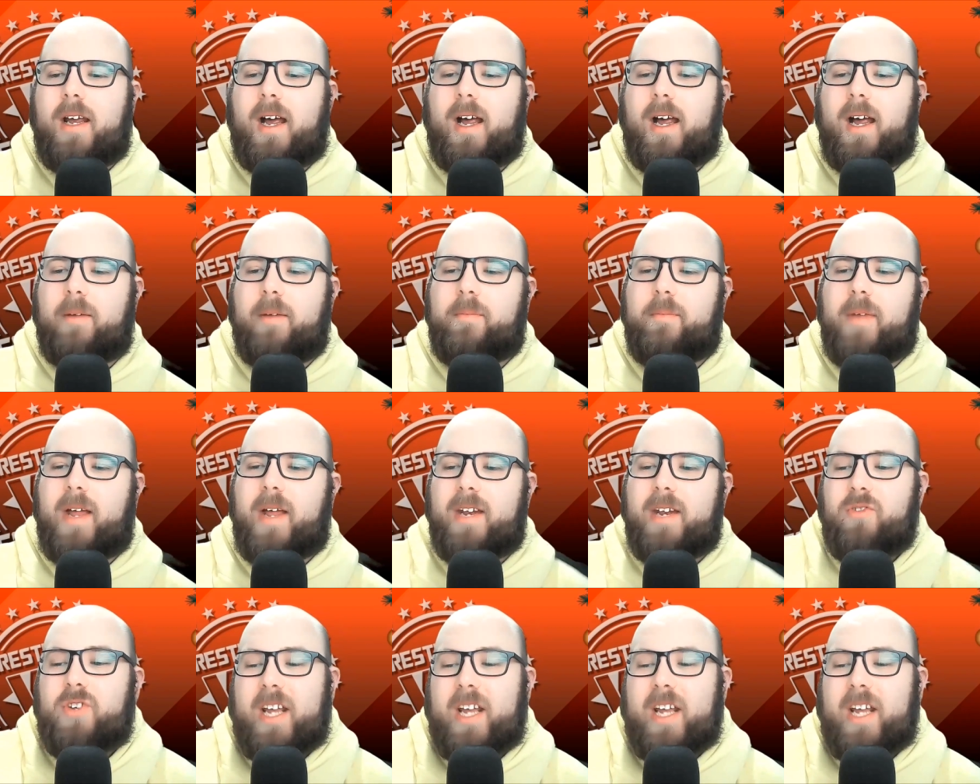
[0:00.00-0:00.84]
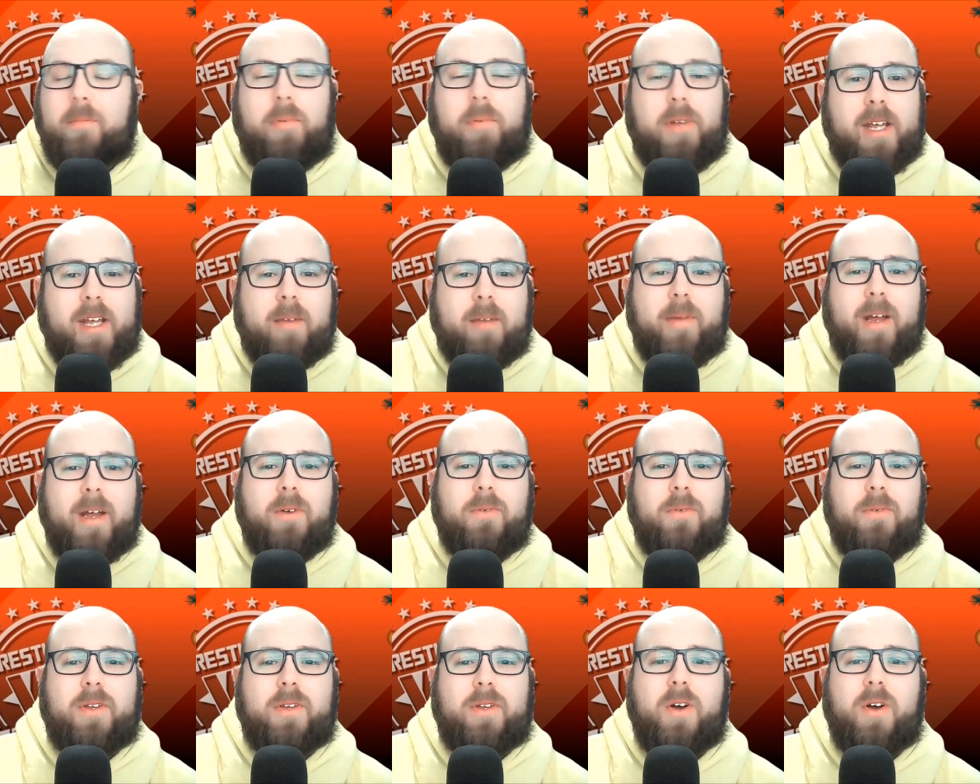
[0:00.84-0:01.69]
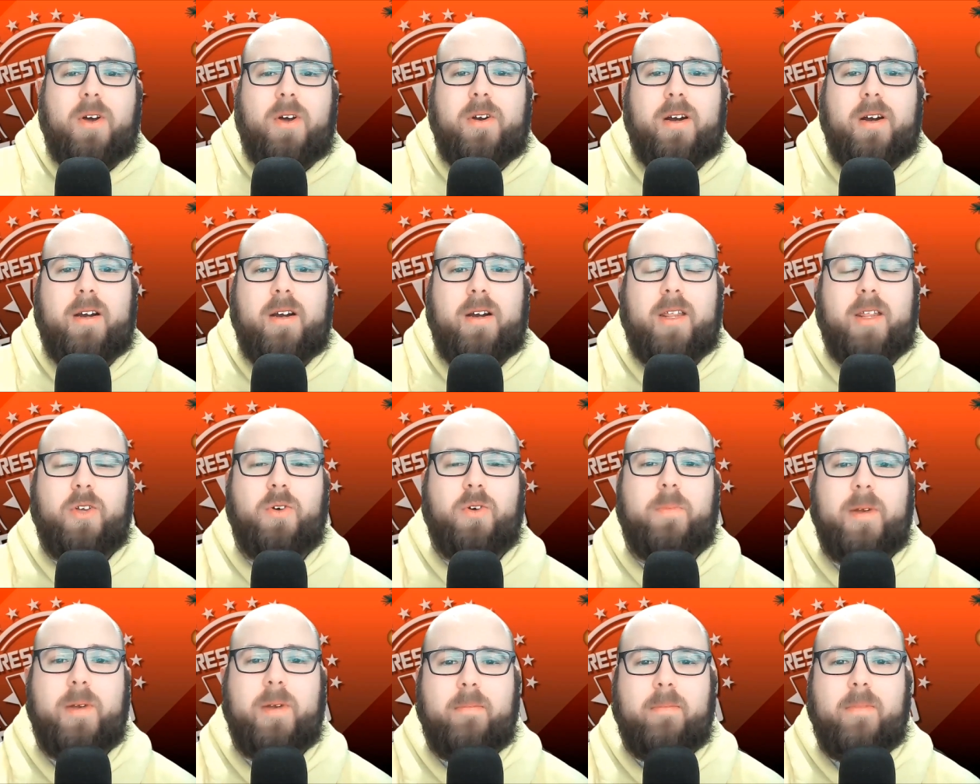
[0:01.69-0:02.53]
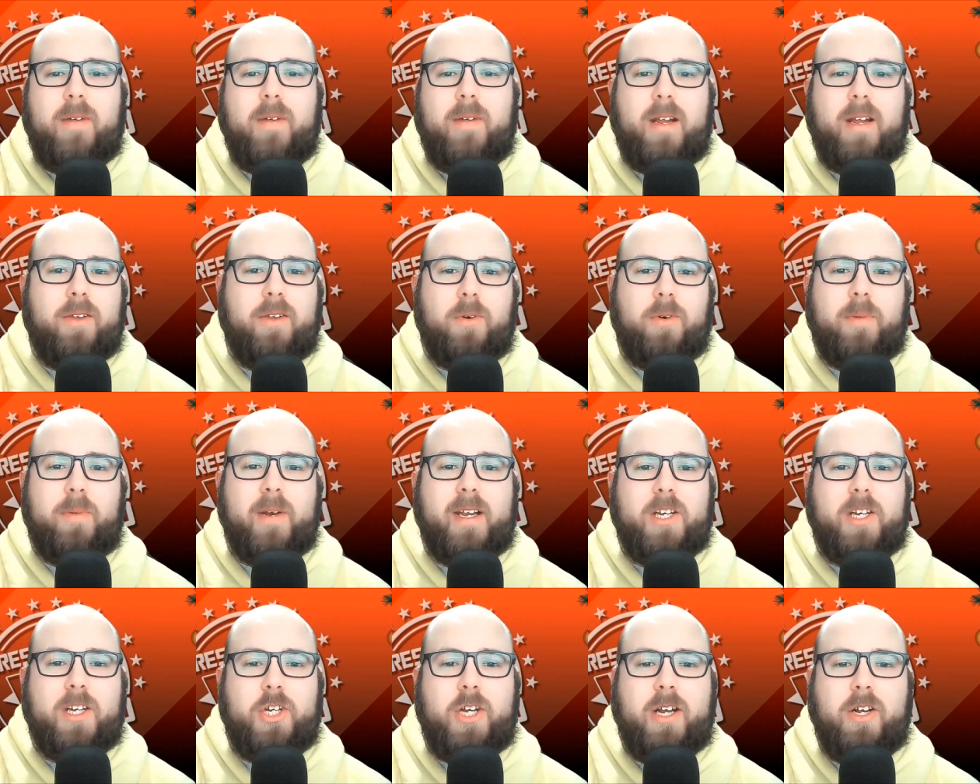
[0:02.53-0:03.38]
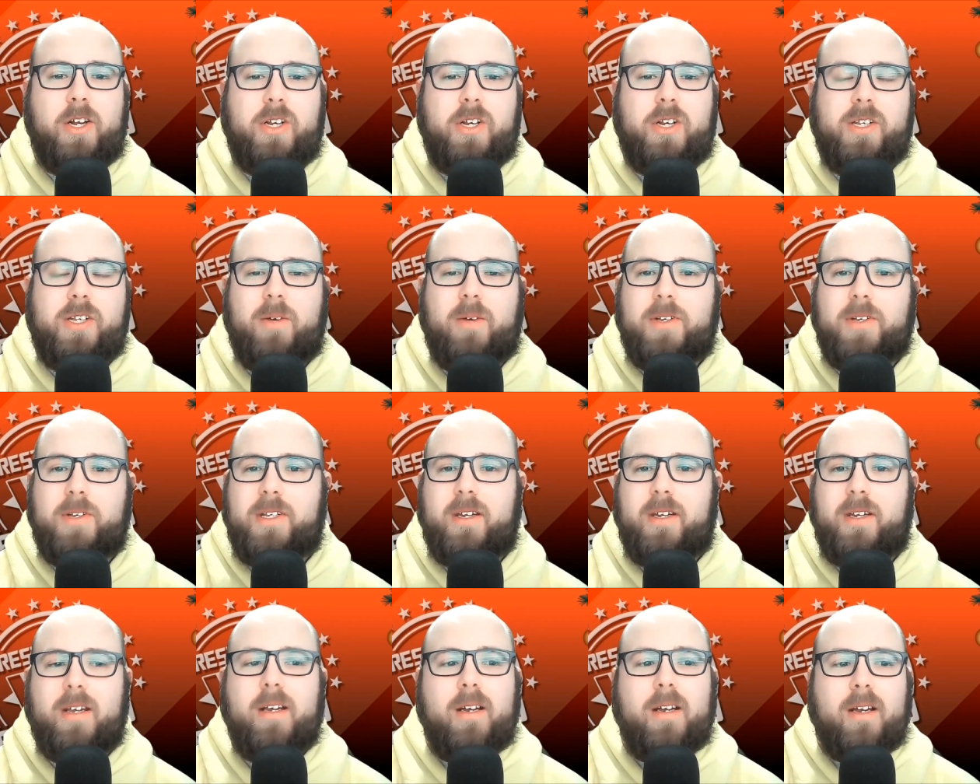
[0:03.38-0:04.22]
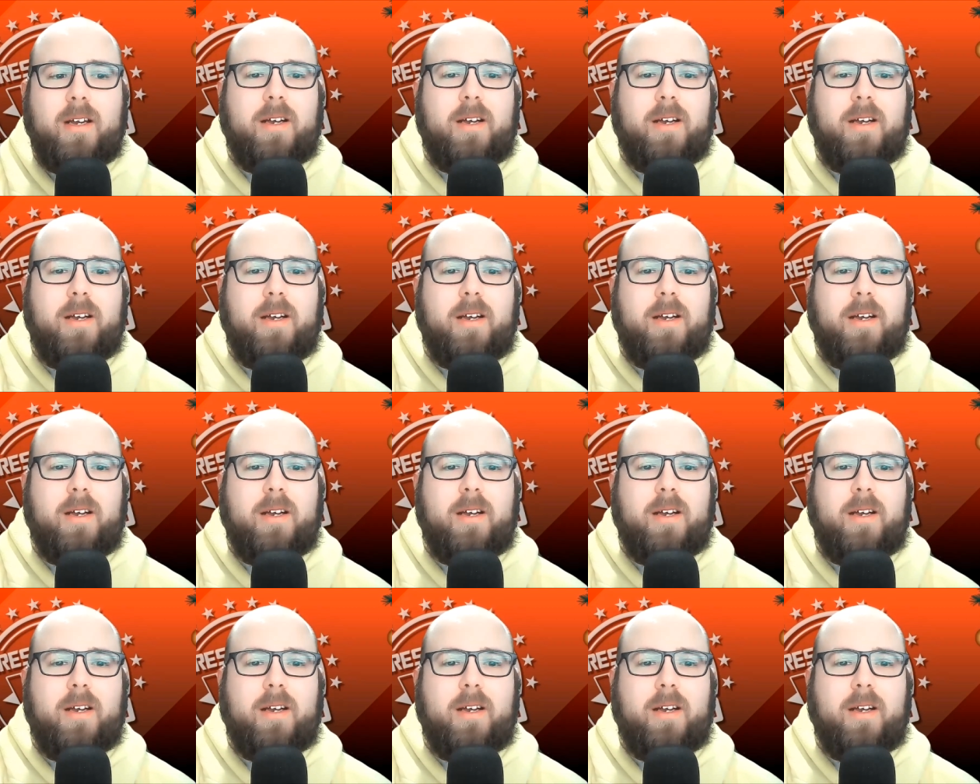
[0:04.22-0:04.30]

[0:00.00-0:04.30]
Um, and he was kind of playing about with Connor in the open in the open exchanges. He wasn't.